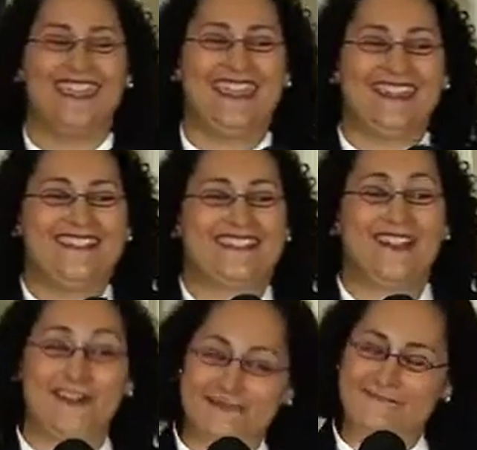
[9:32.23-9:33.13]
in his
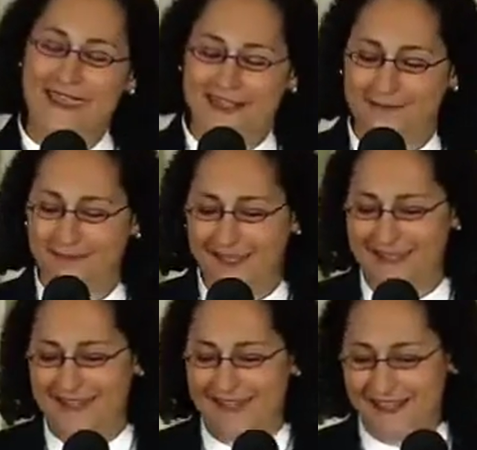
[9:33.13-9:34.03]
own
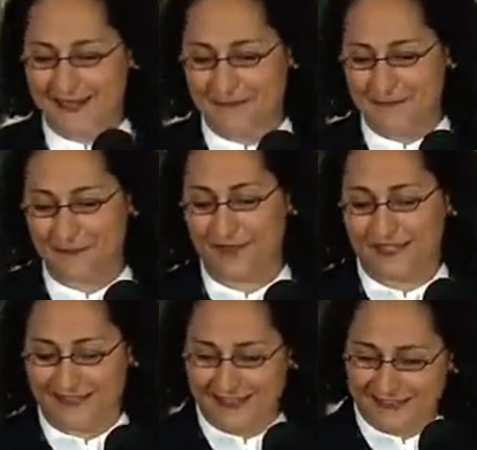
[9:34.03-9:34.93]
pay-to-play
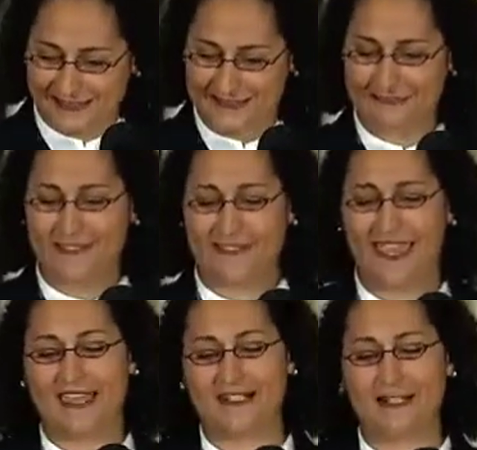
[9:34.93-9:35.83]

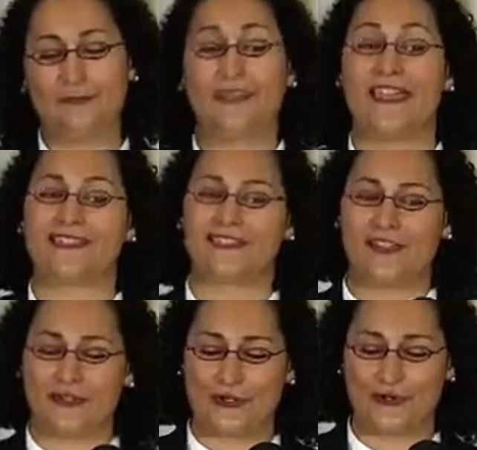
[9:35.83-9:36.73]
scandal, but that's
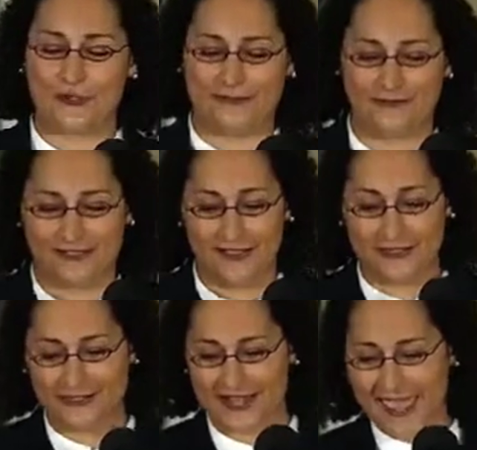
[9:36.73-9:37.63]
another story for
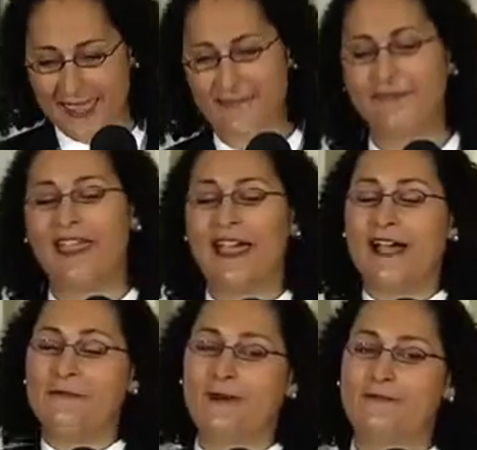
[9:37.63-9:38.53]
another day.
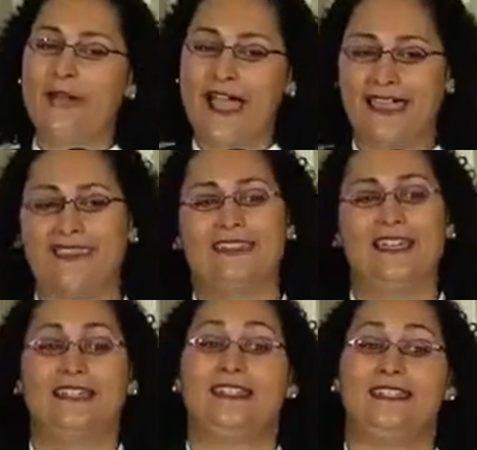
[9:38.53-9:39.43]
But back in the
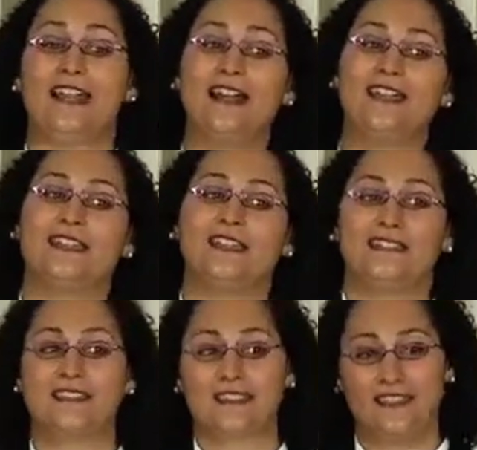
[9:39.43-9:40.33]

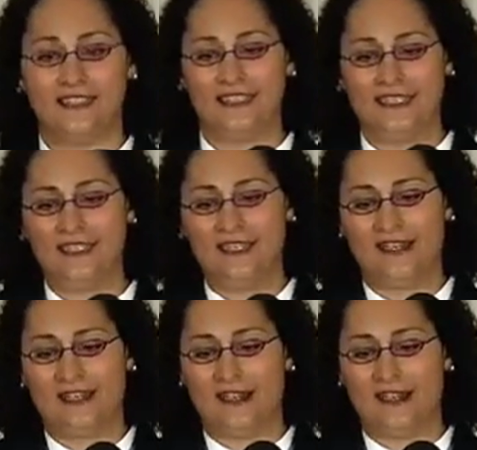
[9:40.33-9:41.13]
1990s, he